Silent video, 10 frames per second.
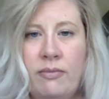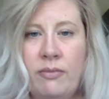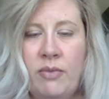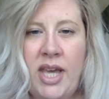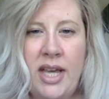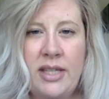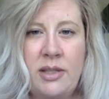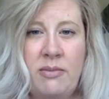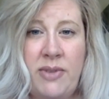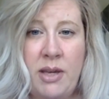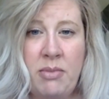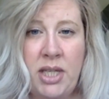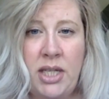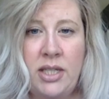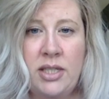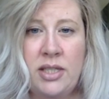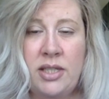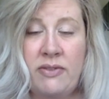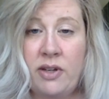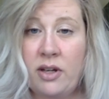We had some family
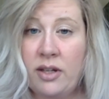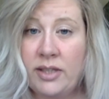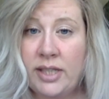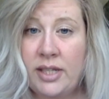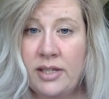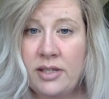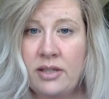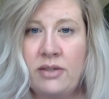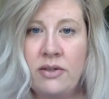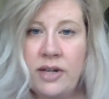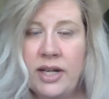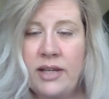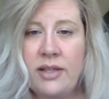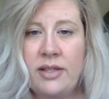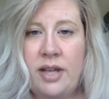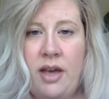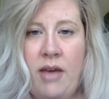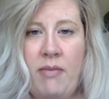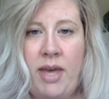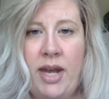difficulties during this
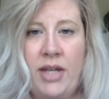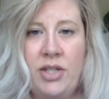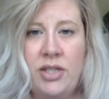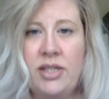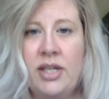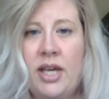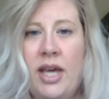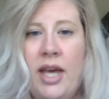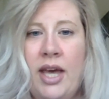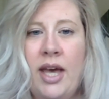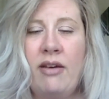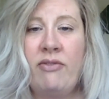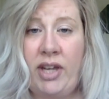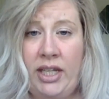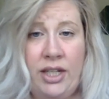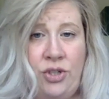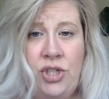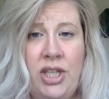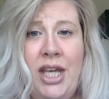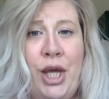time, and I just
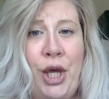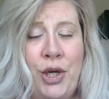financially